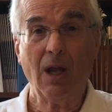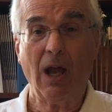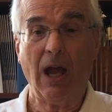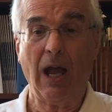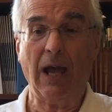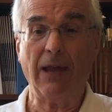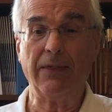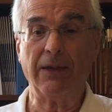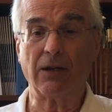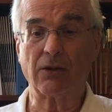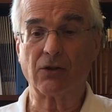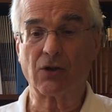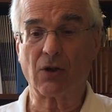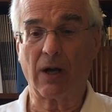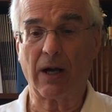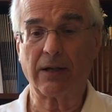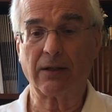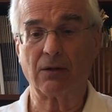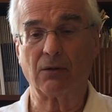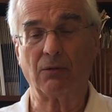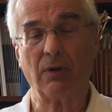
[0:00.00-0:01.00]
And they're
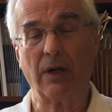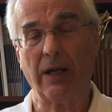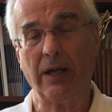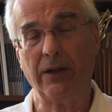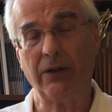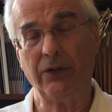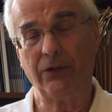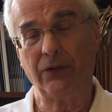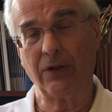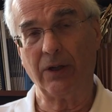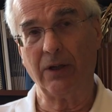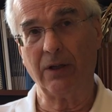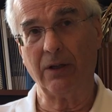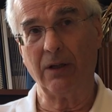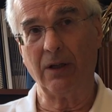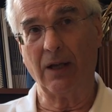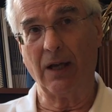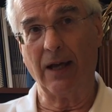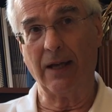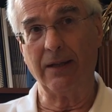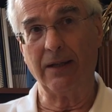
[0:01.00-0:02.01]
trying to raise
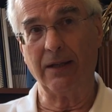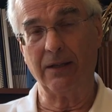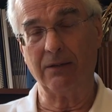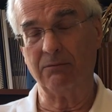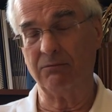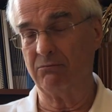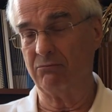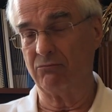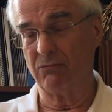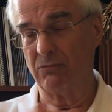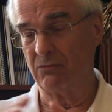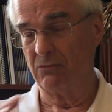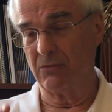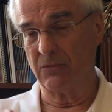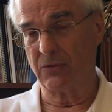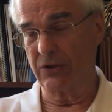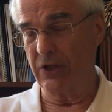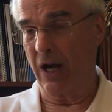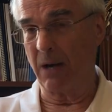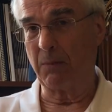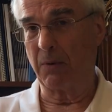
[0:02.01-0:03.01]
in
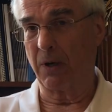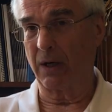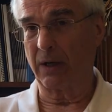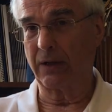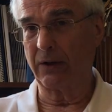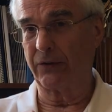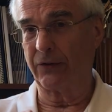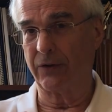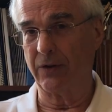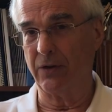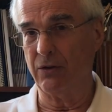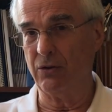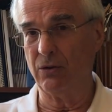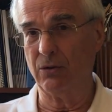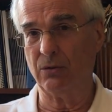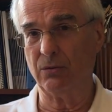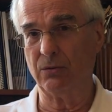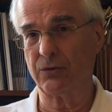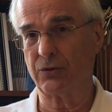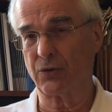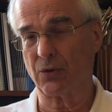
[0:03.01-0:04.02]
stock markets, the
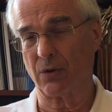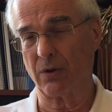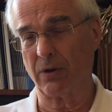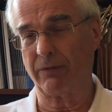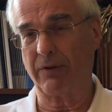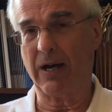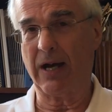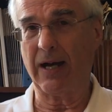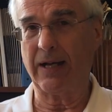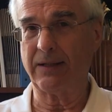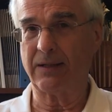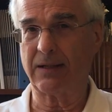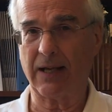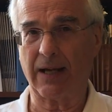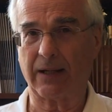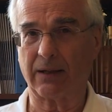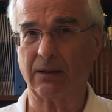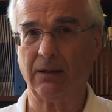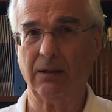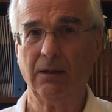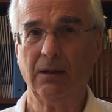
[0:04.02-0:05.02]
new sort of high
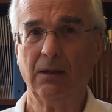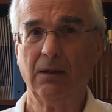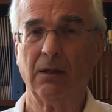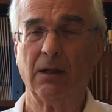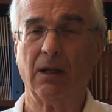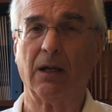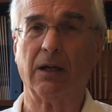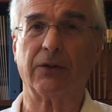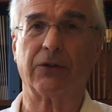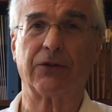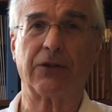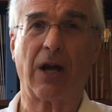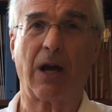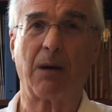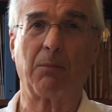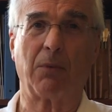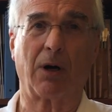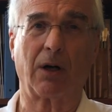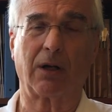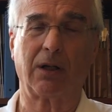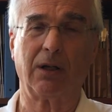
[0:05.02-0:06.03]
tech stock
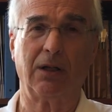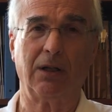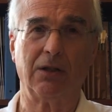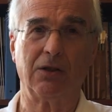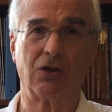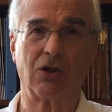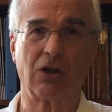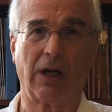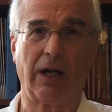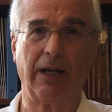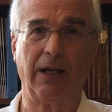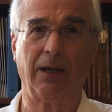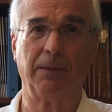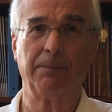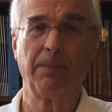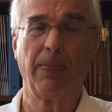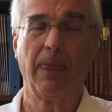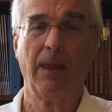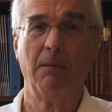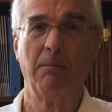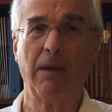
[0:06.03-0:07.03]
market in China,
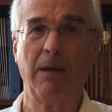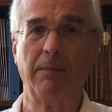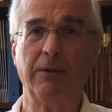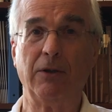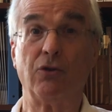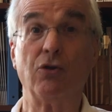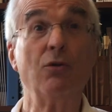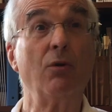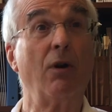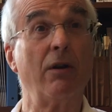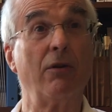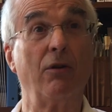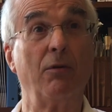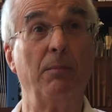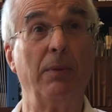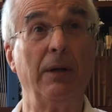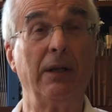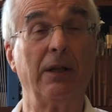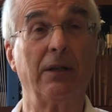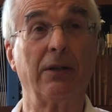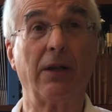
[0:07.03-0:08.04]
maybe $200
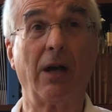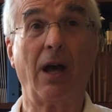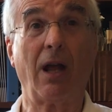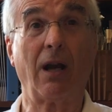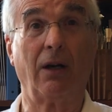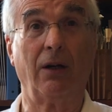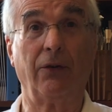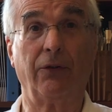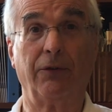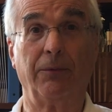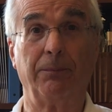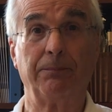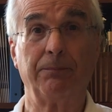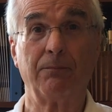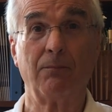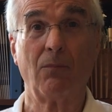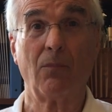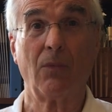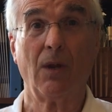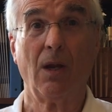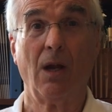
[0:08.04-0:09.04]
billion.
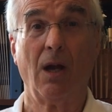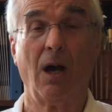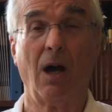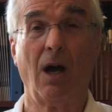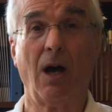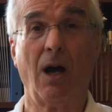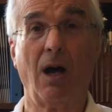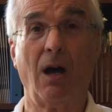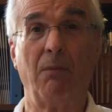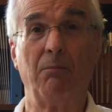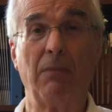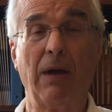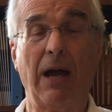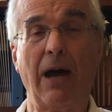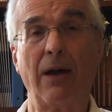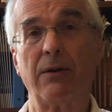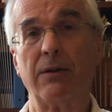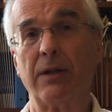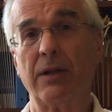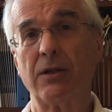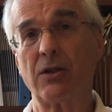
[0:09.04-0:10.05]
How
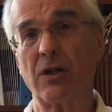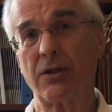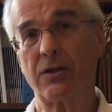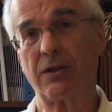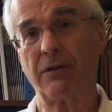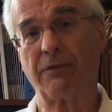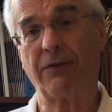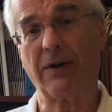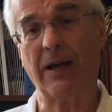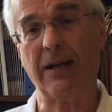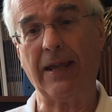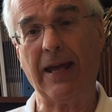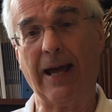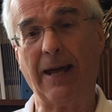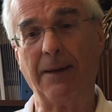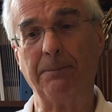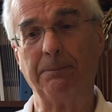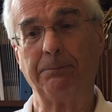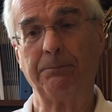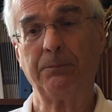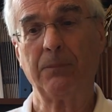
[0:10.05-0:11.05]
do they justify
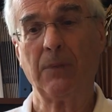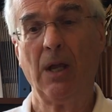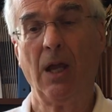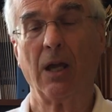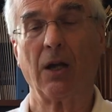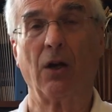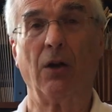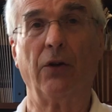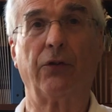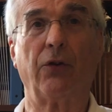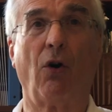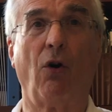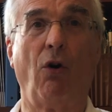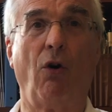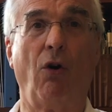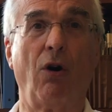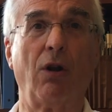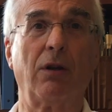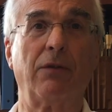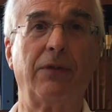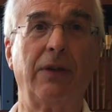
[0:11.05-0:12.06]
that? Because
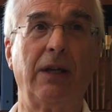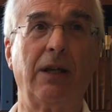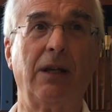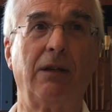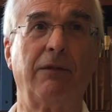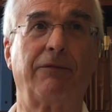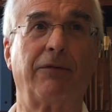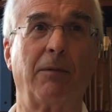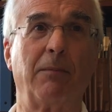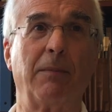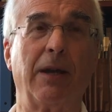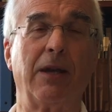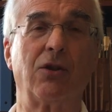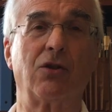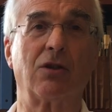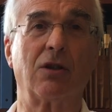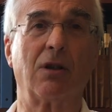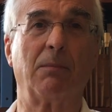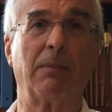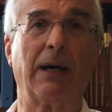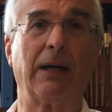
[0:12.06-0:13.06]
all of the
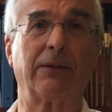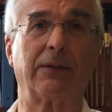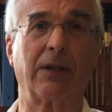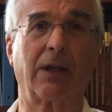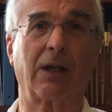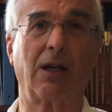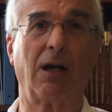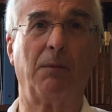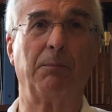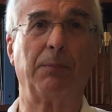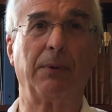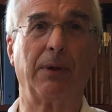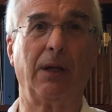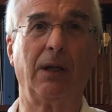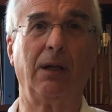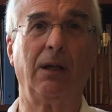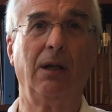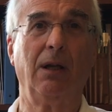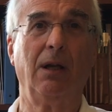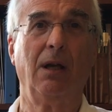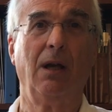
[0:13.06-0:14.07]
information about the
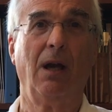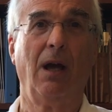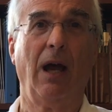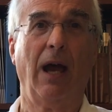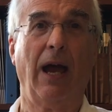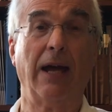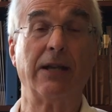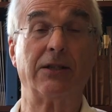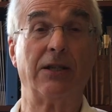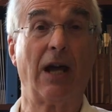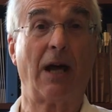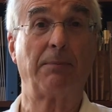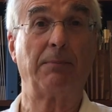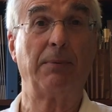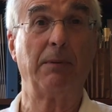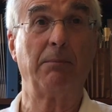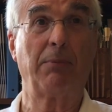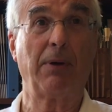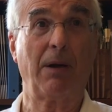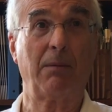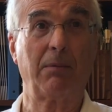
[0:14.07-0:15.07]
company has not
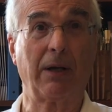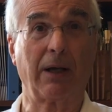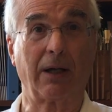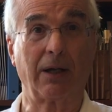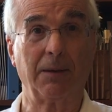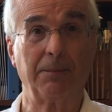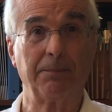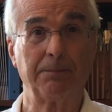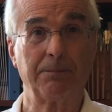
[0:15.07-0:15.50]
been public.